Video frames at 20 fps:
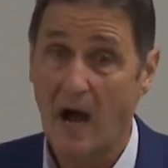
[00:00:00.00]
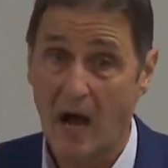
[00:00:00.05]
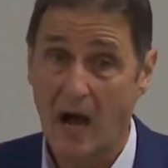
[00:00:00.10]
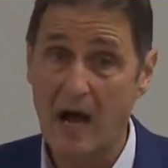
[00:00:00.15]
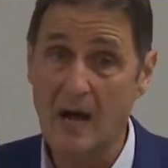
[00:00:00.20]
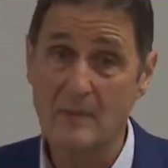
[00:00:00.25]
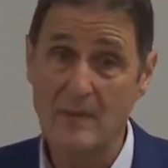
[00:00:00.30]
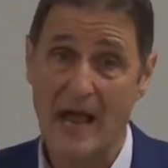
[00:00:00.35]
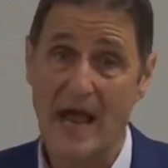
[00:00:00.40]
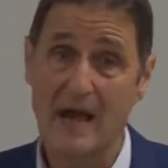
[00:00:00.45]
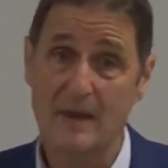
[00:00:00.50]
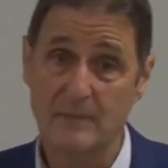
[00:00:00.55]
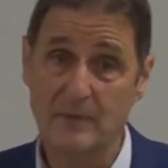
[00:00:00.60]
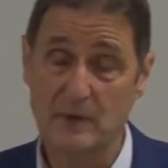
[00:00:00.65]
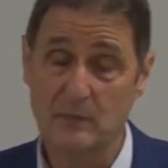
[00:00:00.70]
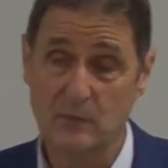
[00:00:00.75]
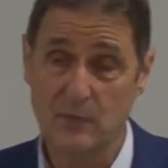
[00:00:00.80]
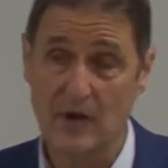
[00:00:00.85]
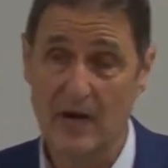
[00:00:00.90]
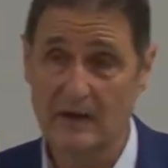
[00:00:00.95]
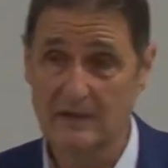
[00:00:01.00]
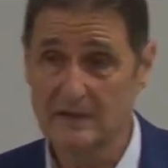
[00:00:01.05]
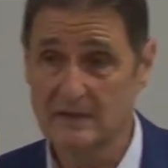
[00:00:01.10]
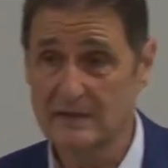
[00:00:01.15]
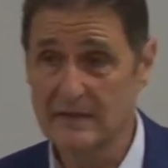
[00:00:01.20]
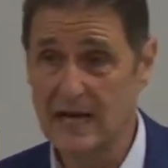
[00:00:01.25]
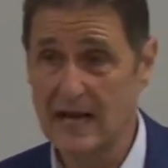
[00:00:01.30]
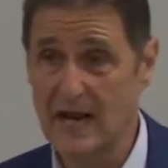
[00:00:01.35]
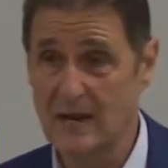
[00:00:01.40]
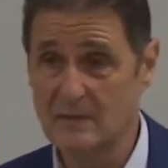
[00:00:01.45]
I'm happy and proud to
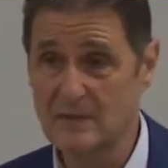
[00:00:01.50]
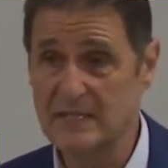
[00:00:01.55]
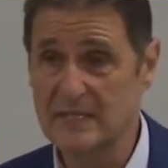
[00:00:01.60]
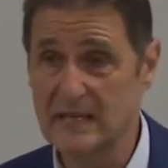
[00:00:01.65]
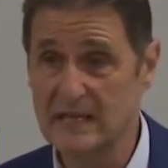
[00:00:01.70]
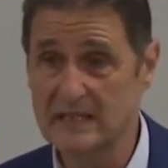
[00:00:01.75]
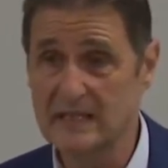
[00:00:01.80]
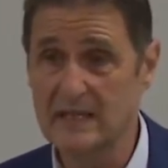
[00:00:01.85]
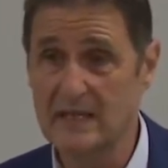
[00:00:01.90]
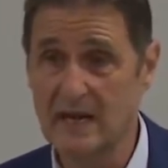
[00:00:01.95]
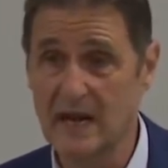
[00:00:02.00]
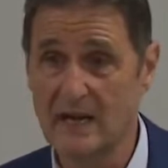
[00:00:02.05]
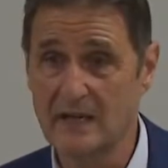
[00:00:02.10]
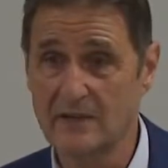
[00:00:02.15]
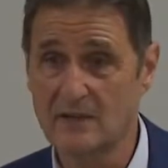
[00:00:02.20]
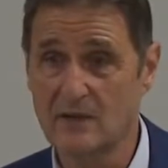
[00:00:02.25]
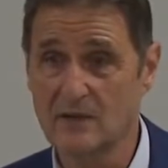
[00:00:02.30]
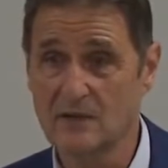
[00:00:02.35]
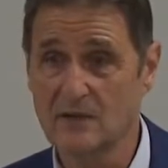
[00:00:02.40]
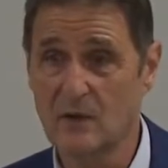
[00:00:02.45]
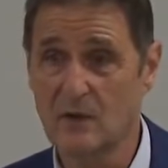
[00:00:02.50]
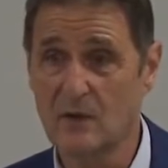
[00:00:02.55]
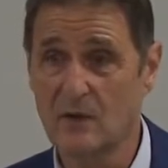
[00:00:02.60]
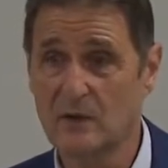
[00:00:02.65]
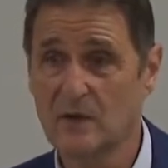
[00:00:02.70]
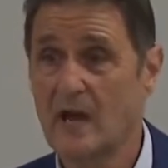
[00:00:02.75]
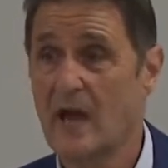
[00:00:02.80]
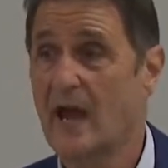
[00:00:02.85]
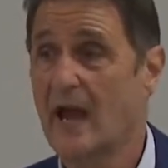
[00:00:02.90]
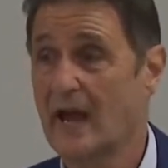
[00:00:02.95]
say I'm 69 years
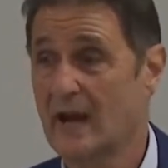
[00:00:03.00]
old